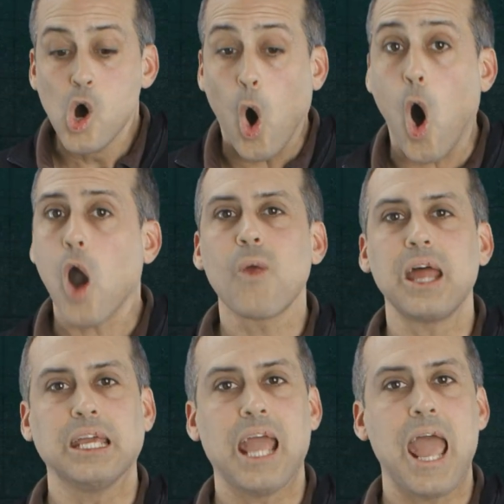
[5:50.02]

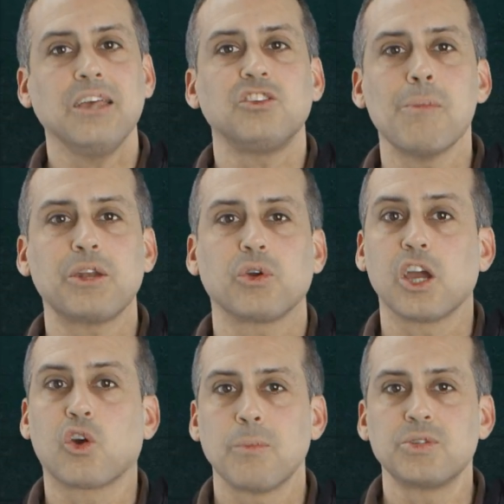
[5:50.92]
Already, asymmetric
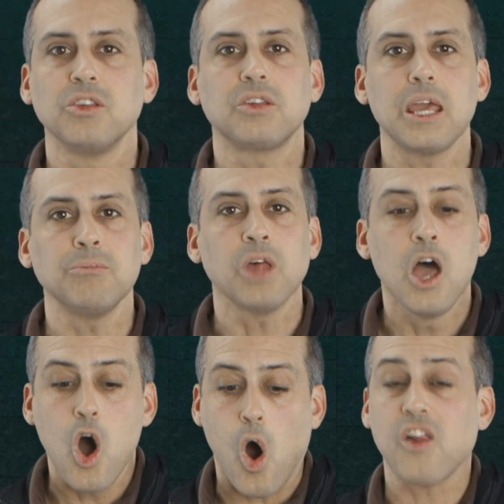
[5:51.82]
encryption schemes
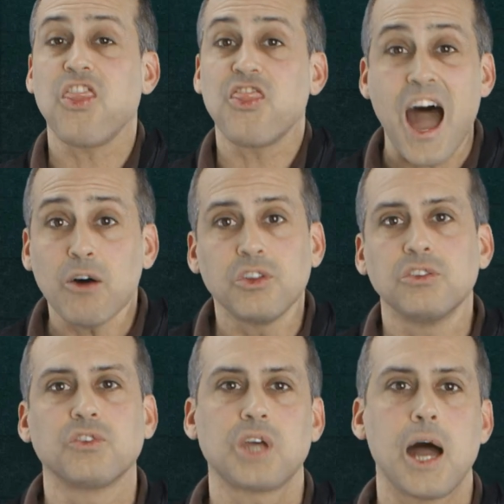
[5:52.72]
are
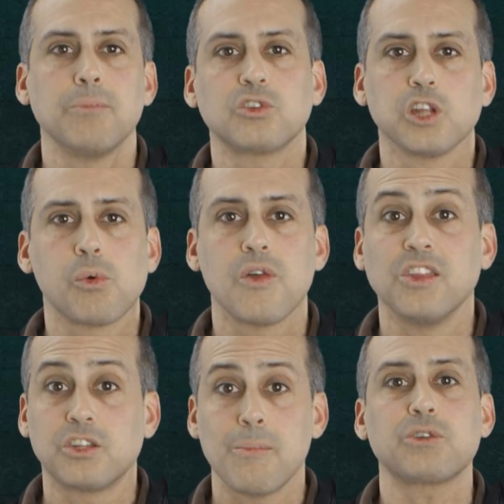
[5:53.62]
thousands of times slower than
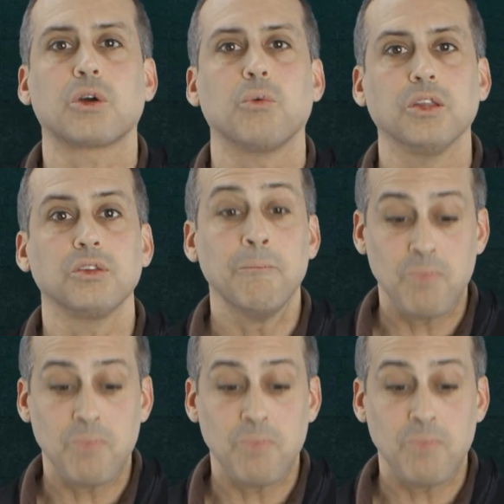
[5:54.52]
symmetric ones,